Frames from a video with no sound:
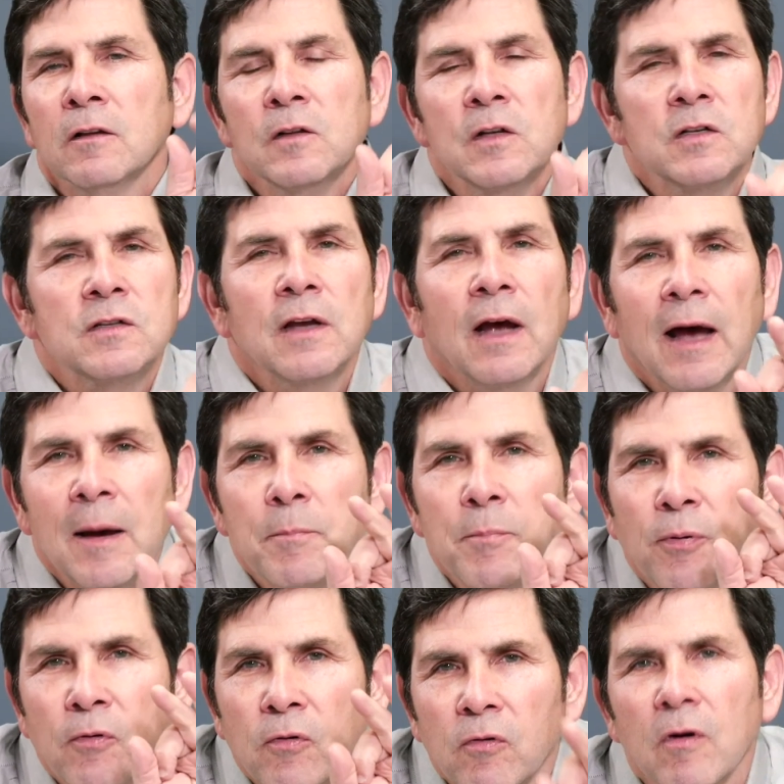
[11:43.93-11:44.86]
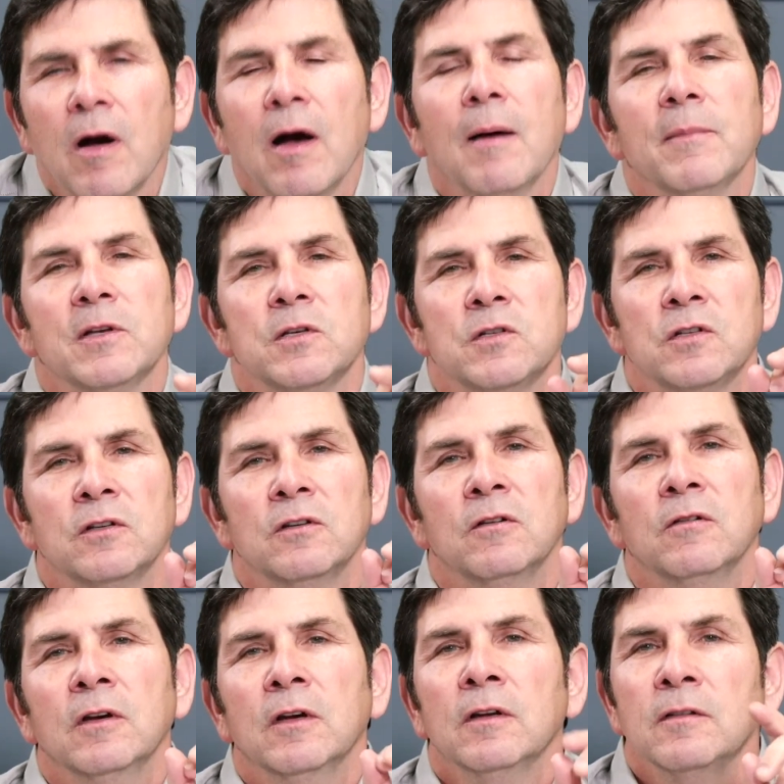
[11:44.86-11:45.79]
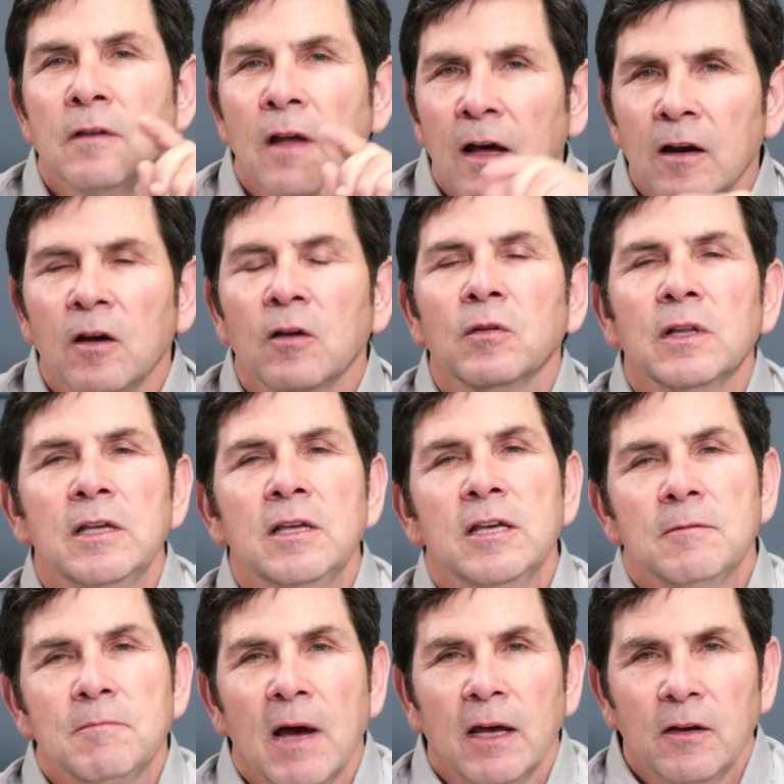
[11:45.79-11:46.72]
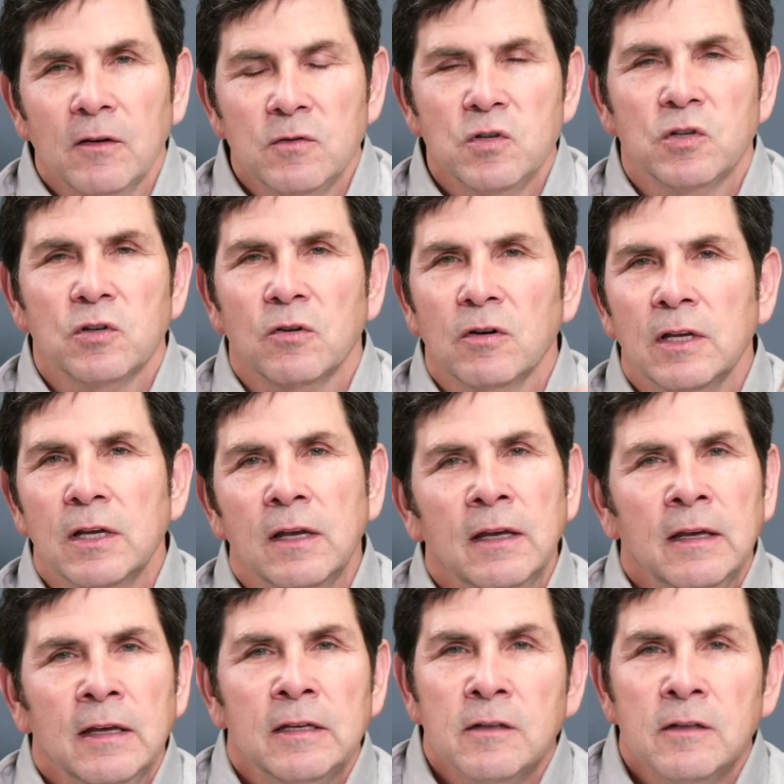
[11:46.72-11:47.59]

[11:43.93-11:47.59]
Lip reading: Listen, I promise you, not only in my own journey,